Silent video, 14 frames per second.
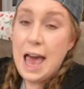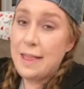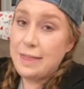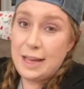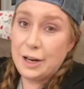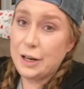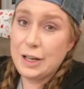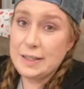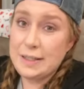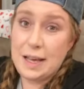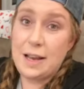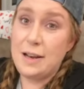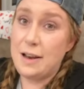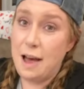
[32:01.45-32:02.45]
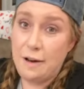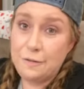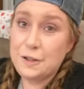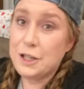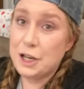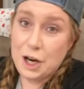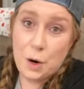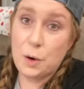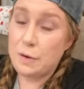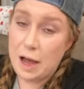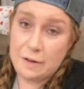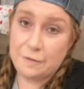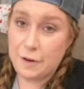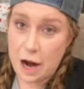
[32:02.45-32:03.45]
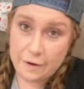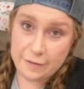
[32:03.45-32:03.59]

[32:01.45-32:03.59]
and there is enough to go around for